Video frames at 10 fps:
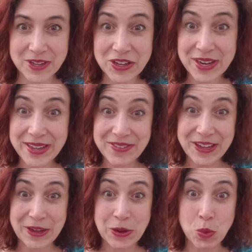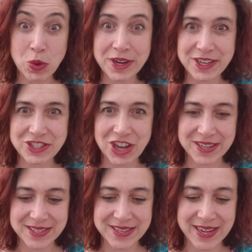Good evening. We're going to talk
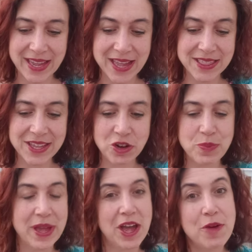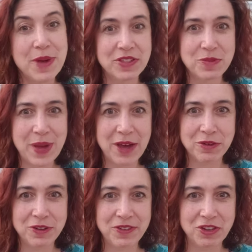tonight a little bit about the
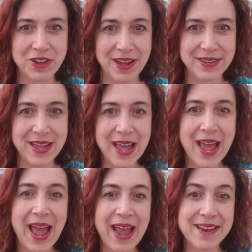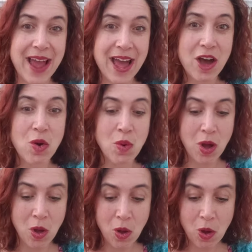power of your gut and how
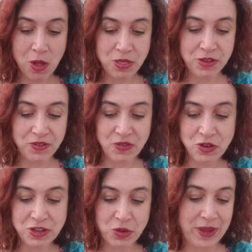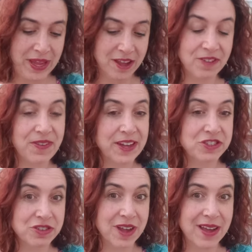the food you eat affects
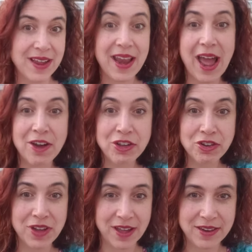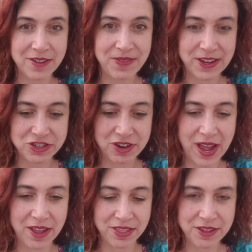your gut and how your gut affects your
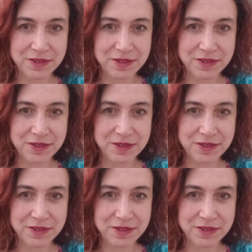health.